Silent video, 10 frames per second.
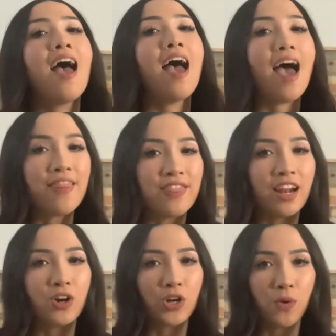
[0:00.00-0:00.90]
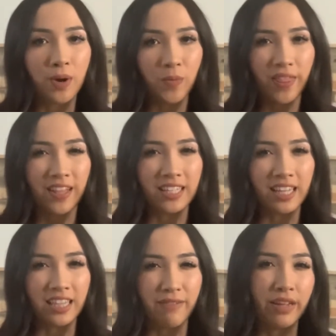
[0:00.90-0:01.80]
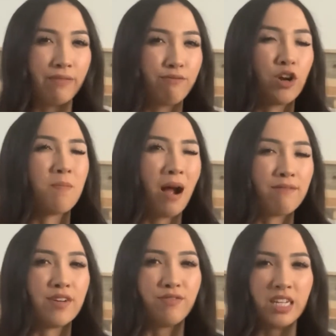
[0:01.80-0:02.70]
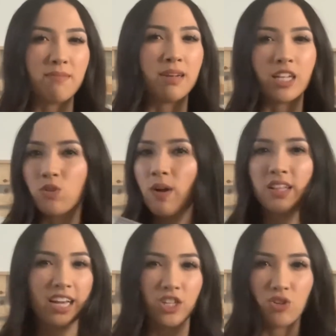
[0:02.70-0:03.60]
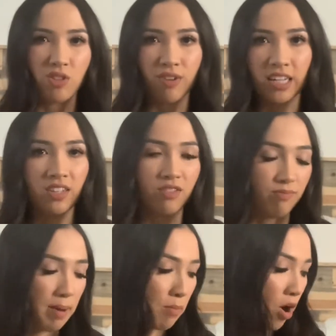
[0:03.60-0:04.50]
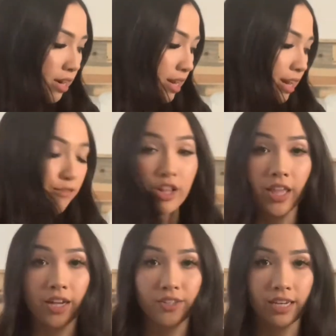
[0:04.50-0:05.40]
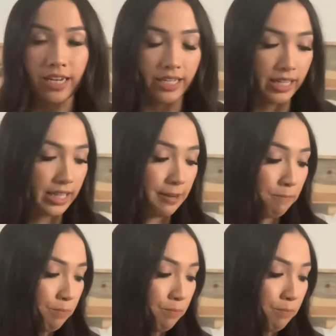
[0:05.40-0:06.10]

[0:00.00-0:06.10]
and then I'll go in with this and leave it for about 15 minutes while I do the rest of my body and everything else I need to clean.